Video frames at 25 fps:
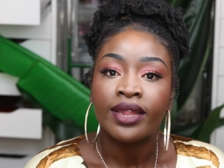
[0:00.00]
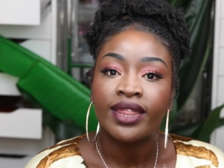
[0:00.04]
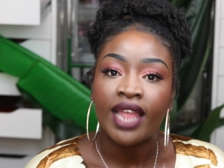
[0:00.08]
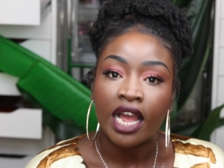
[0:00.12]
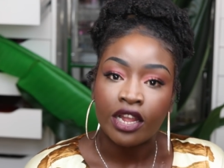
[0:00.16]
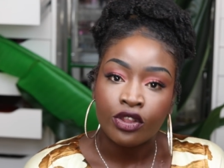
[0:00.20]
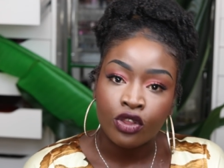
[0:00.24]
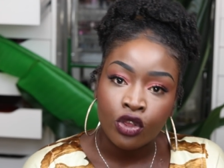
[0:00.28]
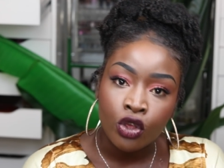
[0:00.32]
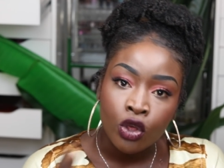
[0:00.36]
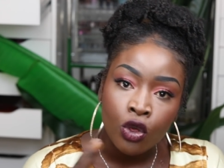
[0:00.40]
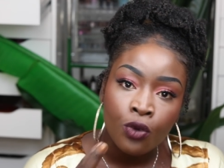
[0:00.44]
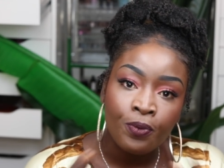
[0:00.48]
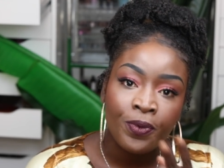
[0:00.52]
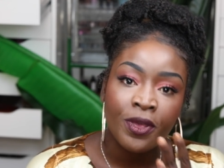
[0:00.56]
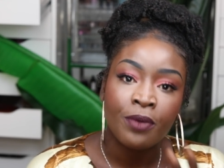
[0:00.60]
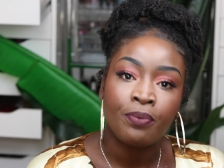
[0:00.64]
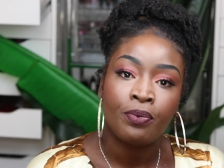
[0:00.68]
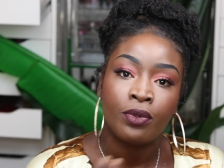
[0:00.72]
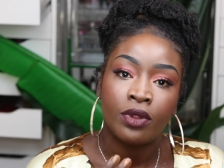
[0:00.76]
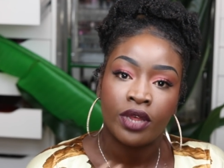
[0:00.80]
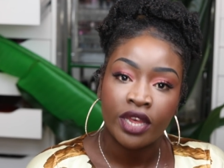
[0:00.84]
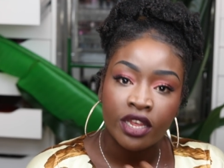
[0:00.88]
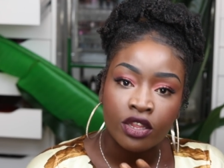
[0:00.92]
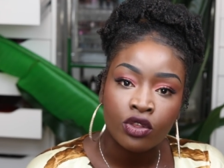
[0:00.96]
that two
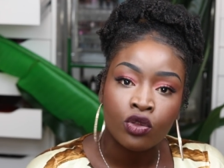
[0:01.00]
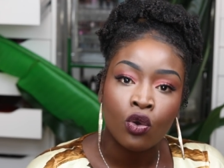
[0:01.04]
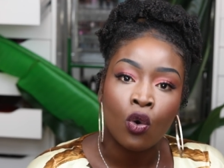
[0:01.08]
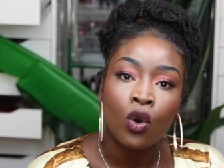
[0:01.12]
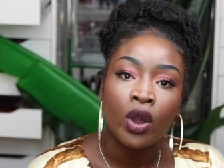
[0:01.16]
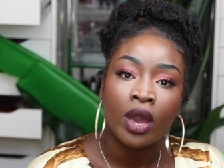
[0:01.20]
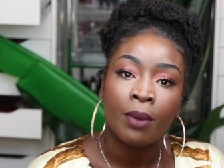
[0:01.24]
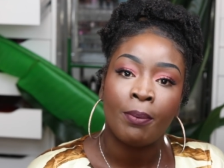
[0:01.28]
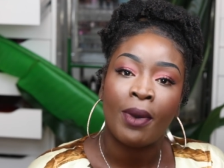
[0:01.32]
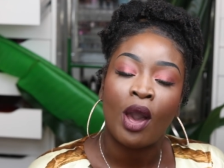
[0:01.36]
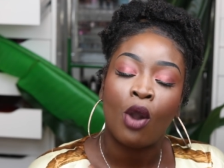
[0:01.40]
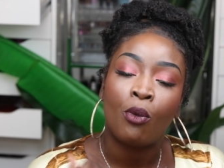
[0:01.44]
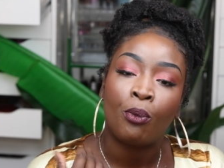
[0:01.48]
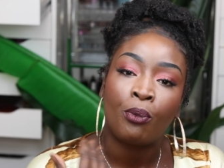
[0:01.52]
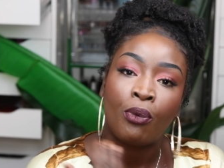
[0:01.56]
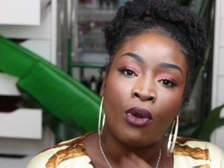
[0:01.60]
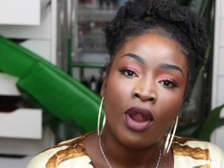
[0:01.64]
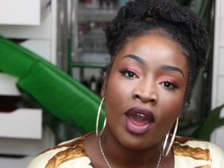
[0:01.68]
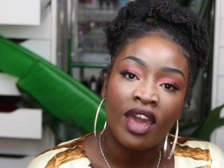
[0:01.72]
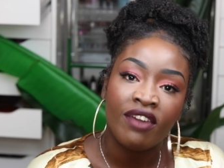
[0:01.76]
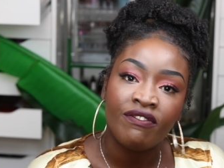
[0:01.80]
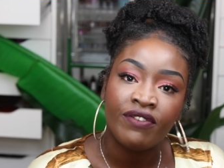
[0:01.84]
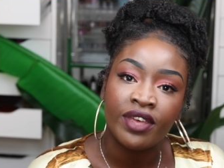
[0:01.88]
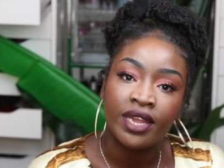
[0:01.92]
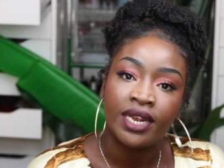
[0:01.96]
people can talk about
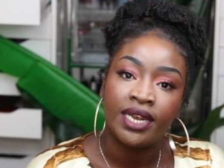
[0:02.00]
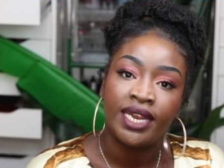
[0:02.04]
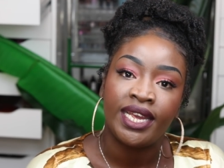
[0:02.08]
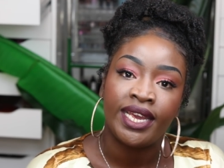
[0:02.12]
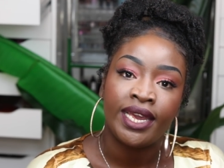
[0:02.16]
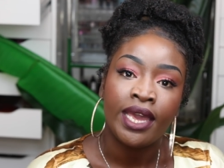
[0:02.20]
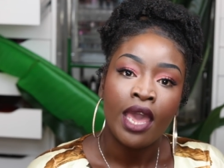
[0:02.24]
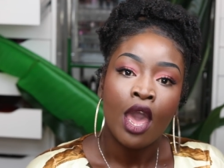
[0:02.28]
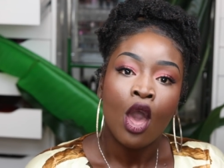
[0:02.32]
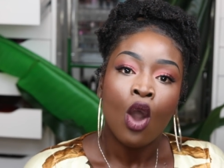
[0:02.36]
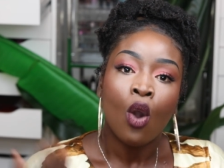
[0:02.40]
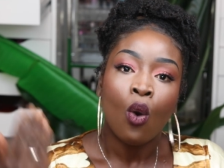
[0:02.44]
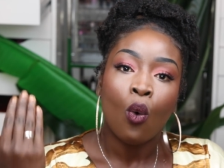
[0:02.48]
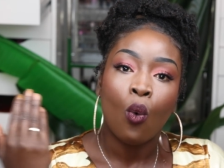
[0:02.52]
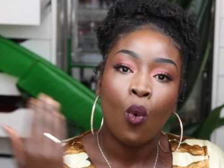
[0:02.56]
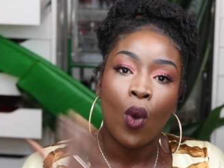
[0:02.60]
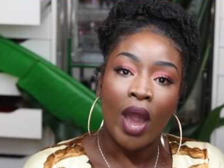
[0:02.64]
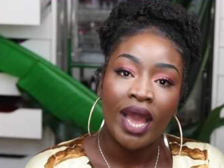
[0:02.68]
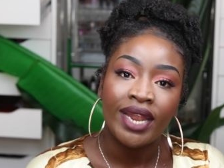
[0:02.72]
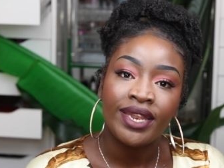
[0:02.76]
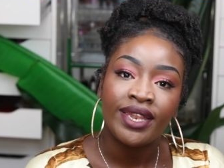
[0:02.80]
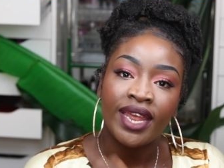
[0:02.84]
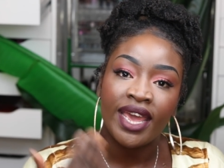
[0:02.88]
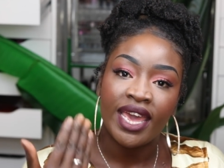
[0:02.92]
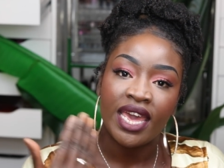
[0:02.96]
privately
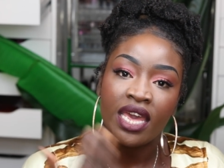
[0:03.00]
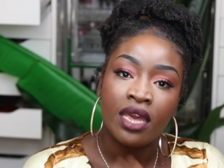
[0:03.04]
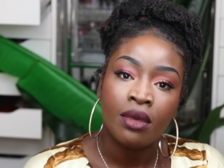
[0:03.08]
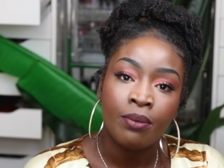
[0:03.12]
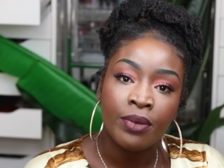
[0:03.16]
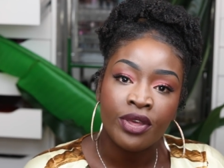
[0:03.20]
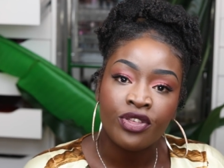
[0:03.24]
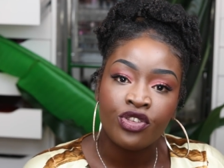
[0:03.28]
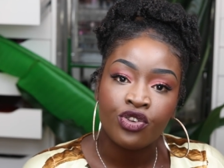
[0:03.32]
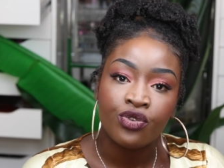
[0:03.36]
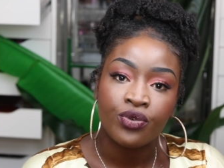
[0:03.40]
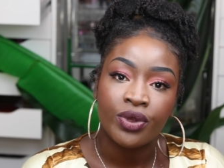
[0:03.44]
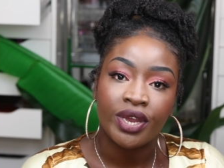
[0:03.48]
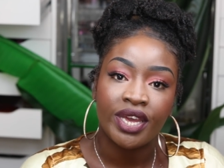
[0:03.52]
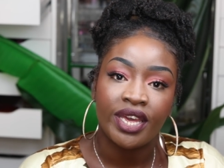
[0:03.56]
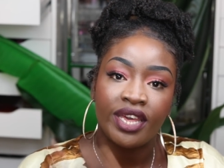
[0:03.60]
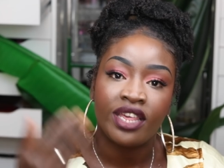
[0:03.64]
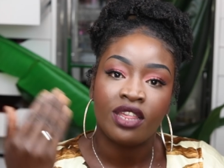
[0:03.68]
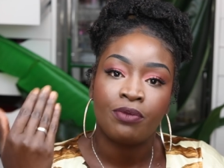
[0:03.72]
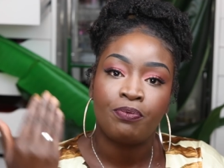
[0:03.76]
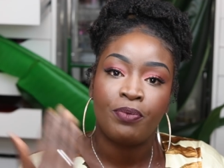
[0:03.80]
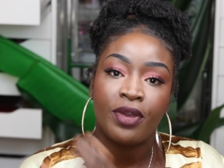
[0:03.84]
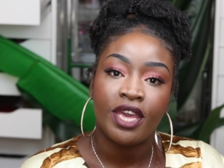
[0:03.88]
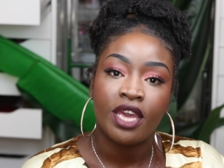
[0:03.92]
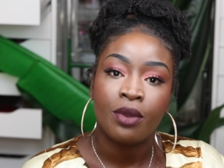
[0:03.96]
when the imagery
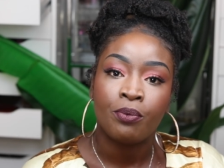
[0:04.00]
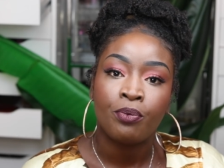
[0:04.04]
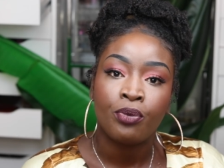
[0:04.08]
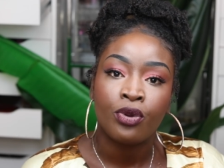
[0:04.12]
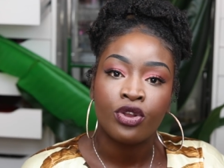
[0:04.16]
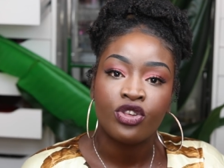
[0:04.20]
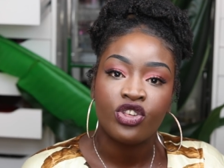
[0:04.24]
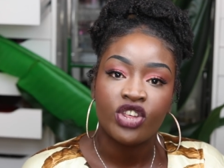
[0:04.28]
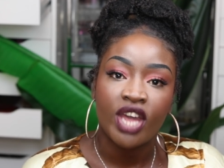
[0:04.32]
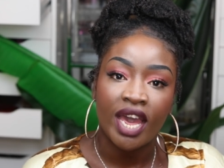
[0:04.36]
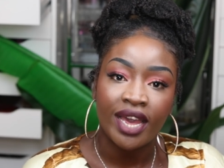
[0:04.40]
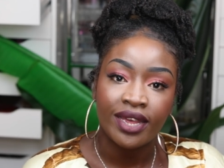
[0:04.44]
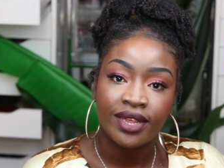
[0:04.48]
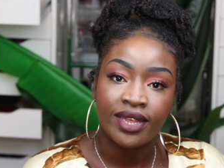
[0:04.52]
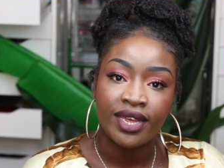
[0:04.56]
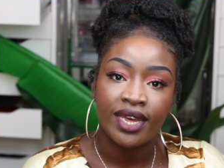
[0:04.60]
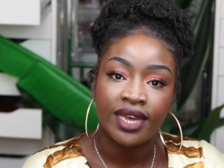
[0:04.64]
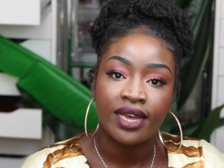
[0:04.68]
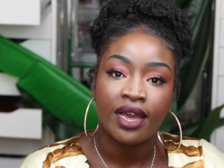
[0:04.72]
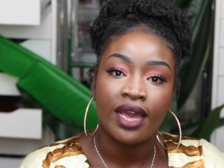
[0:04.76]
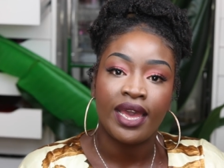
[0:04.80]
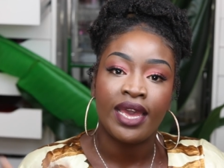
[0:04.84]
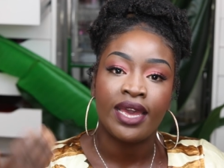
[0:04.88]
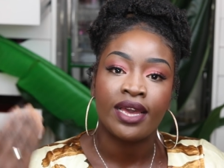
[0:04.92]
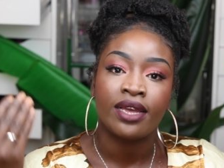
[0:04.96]
is being
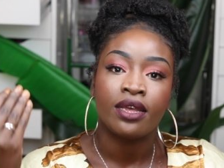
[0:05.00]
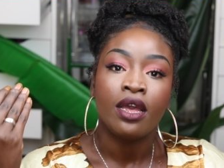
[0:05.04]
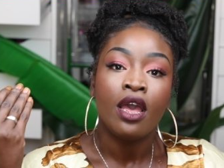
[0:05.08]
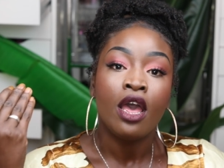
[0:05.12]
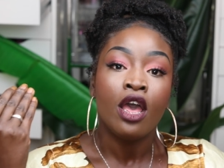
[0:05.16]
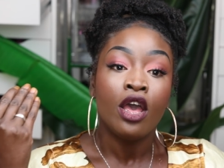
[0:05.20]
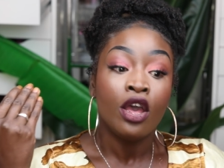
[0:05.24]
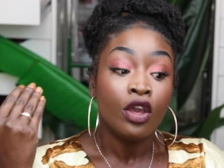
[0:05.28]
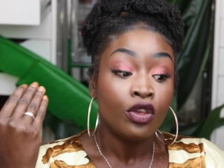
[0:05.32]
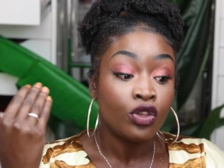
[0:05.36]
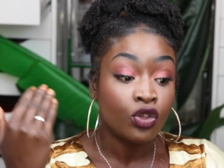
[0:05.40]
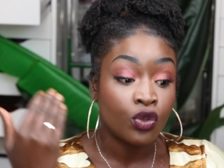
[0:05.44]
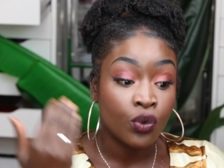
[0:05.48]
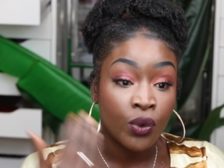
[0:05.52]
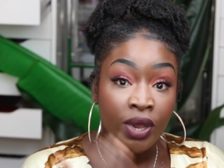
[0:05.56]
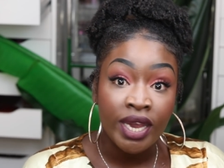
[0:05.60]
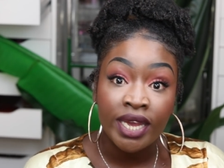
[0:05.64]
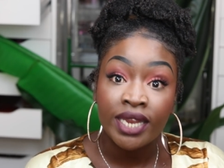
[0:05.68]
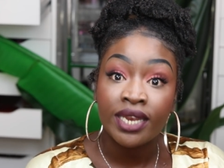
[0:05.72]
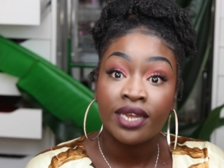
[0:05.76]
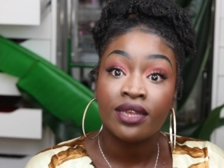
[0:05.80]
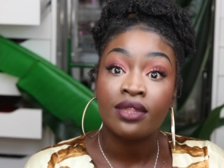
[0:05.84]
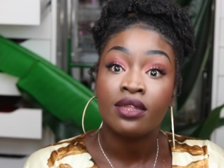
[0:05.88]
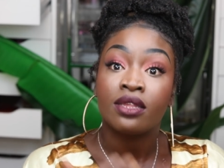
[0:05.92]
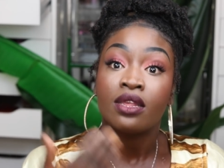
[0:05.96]
projected in
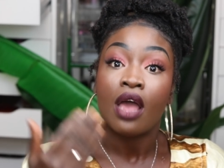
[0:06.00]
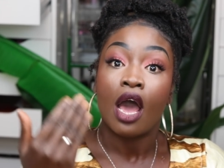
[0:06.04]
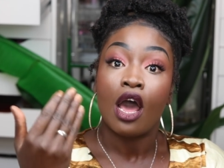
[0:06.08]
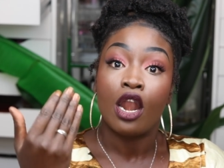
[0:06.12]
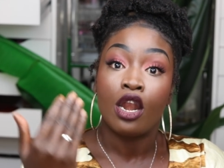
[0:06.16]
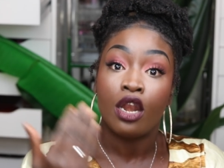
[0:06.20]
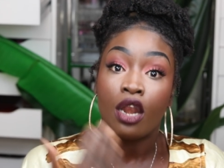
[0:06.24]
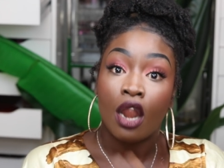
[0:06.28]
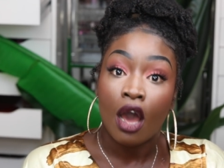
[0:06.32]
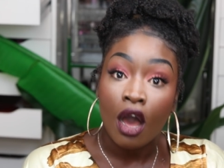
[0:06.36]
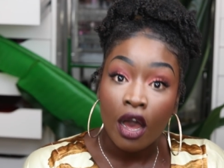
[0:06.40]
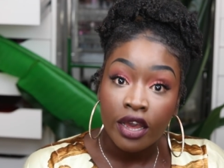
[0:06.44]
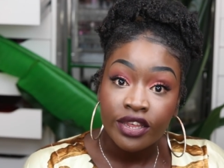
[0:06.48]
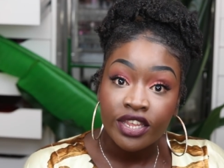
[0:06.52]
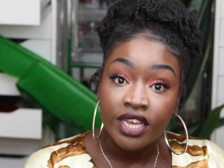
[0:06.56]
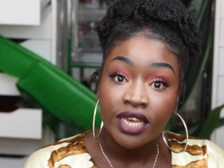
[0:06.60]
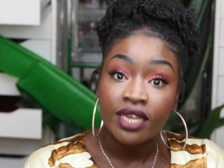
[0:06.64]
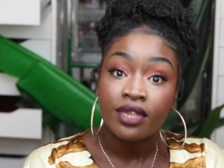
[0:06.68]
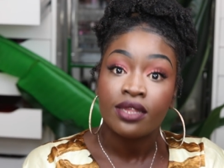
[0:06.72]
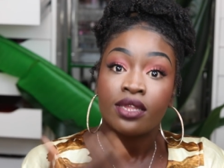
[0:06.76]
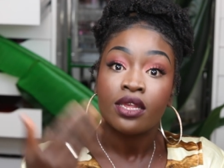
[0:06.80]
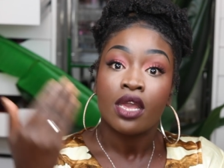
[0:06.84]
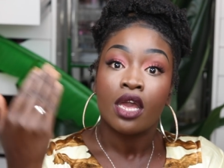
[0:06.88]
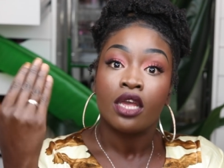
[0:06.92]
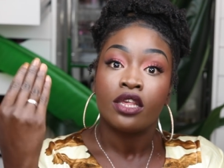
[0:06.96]
Sweden's
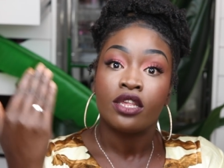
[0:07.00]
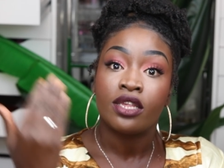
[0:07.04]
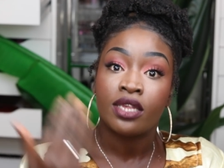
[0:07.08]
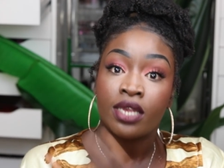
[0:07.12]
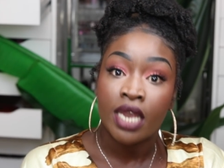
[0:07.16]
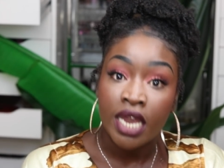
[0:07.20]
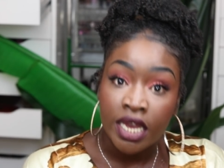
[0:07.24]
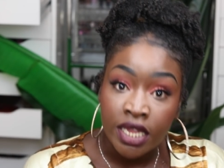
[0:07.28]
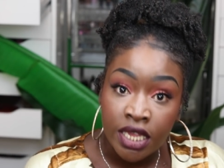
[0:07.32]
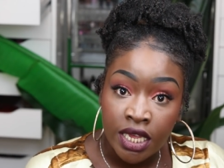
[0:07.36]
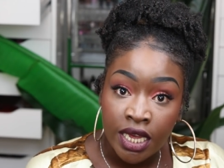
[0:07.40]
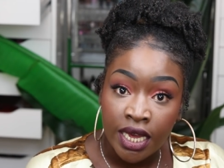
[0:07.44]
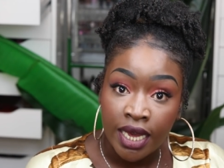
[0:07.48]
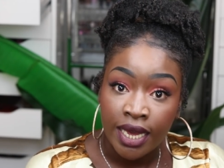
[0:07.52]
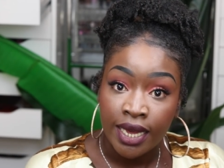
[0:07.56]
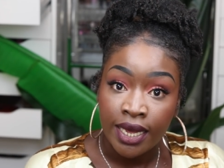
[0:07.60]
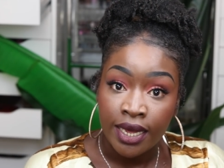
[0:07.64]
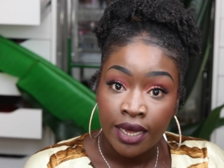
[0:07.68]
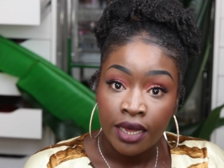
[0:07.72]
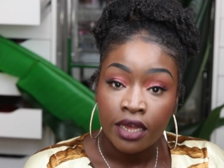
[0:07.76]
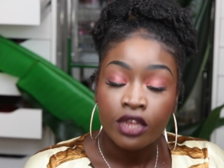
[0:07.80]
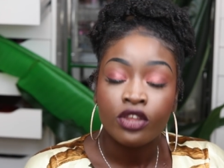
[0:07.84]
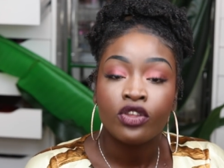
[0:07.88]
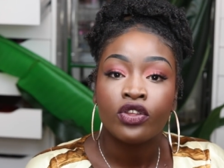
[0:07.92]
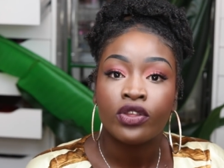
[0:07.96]
largest
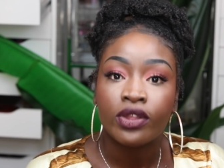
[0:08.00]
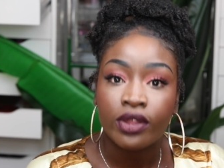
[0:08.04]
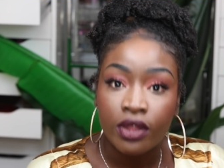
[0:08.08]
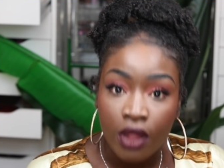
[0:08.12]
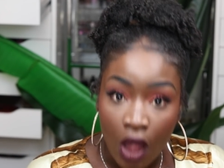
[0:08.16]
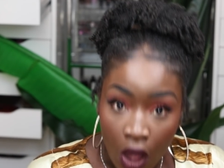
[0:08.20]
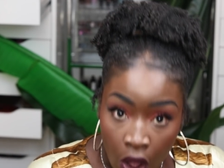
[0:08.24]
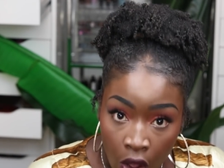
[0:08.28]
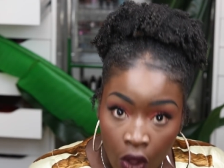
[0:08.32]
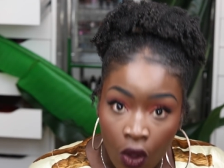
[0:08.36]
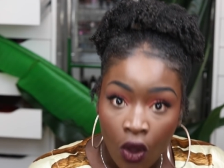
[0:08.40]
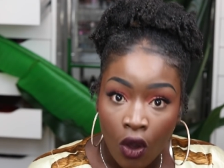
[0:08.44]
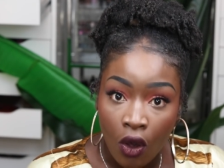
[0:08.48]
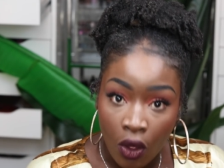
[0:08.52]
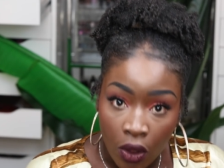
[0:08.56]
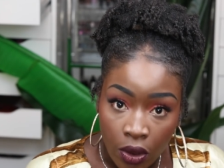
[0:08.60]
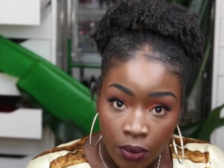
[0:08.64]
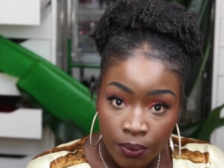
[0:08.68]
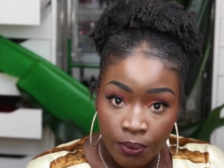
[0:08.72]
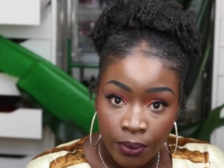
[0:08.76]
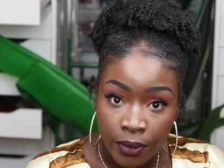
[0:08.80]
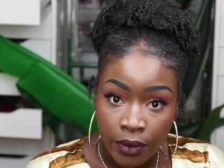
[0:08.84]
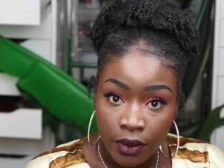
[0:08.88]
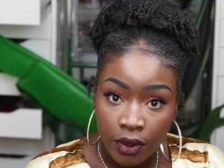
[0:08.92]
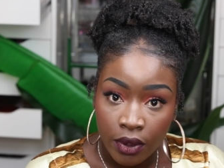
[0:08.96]
city,
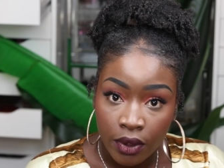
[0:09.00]
Stockholm.